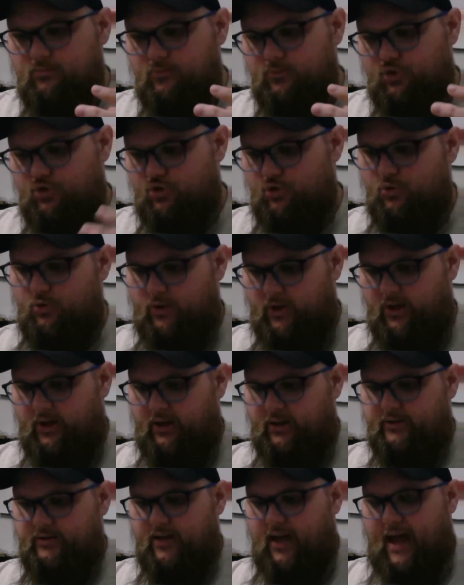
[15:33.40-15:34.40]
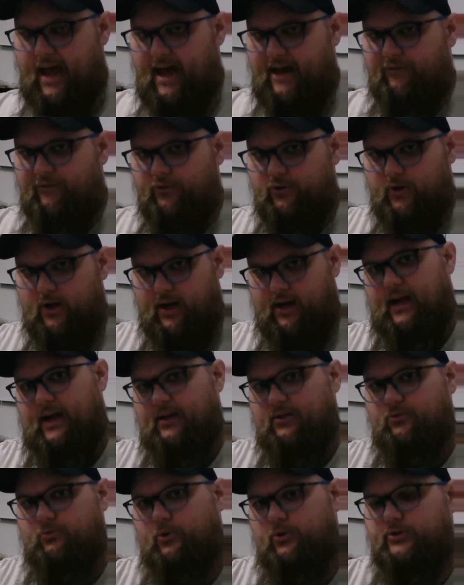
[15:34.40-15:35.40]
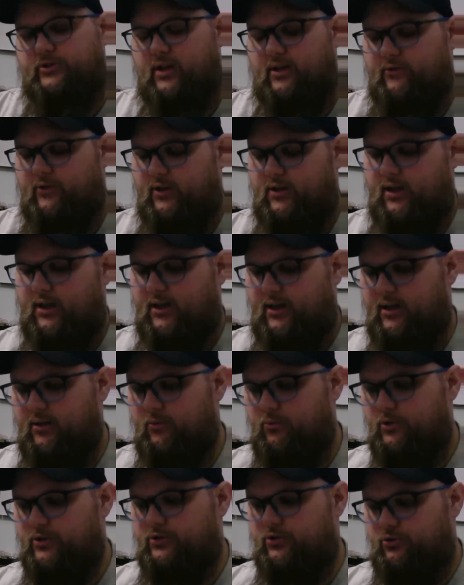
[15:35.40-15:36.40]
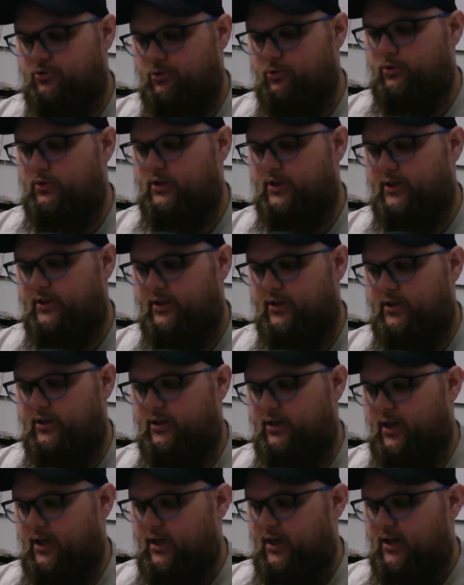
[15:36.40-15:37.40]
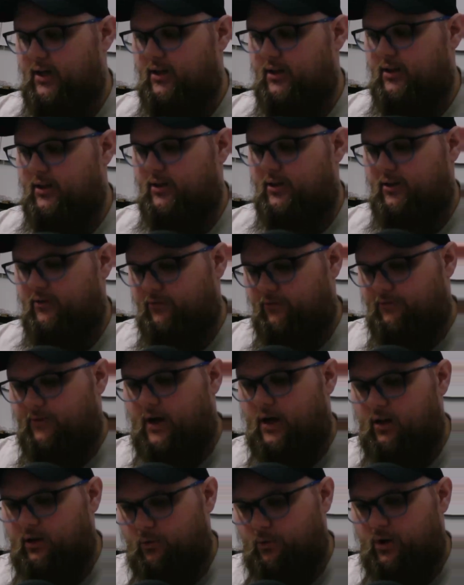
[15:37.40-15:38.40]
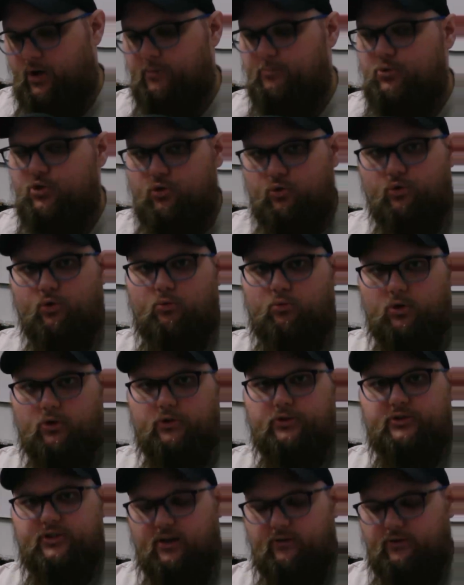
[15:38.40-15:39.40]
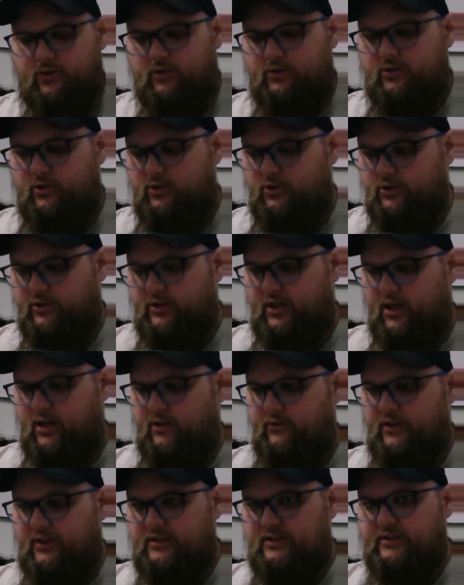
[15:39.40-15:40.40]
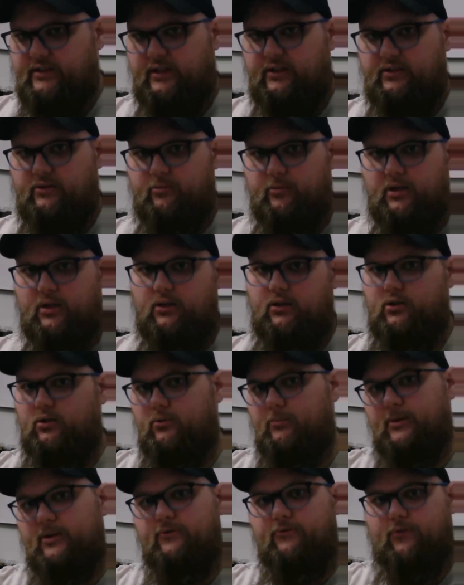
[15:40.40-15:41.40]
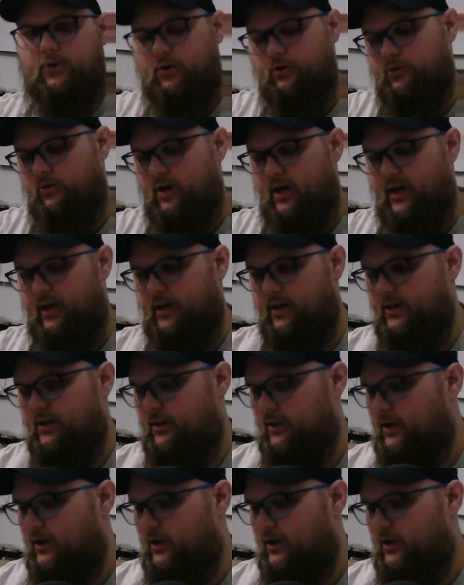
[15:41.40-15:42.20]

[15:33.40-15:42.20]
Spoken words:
do things after I cast WoL7. Like, it was truly the follow-up to the WoL7 to just kind of extend me a little bit further ahead.